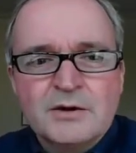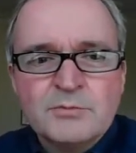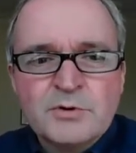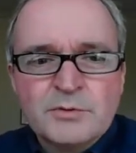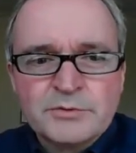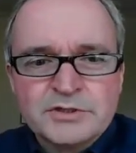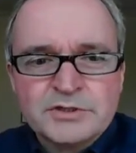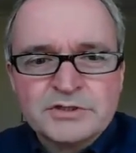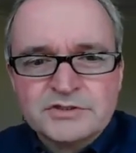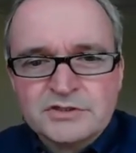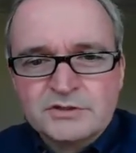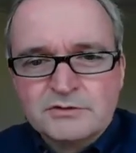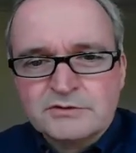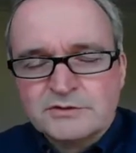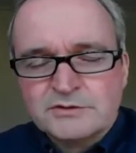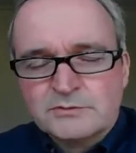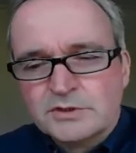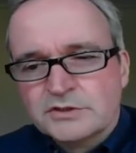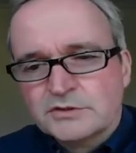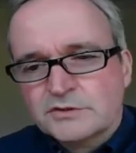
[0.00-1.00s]
And what we're going to do
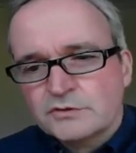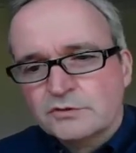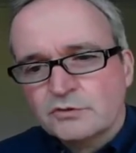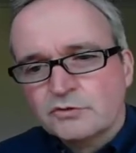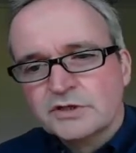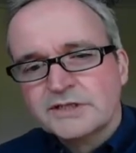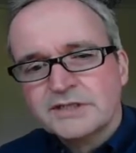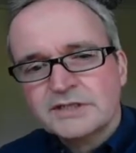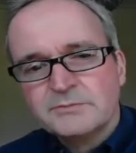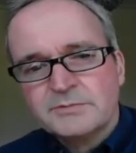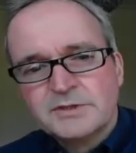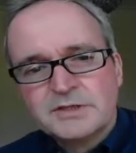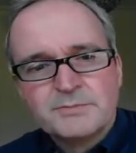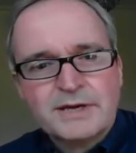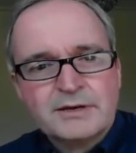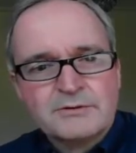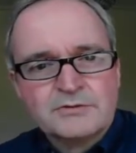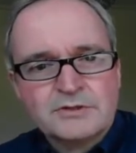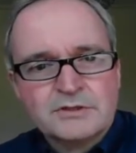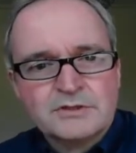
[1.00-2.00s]
is we're going to talk a little bit
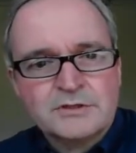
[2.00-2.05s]
about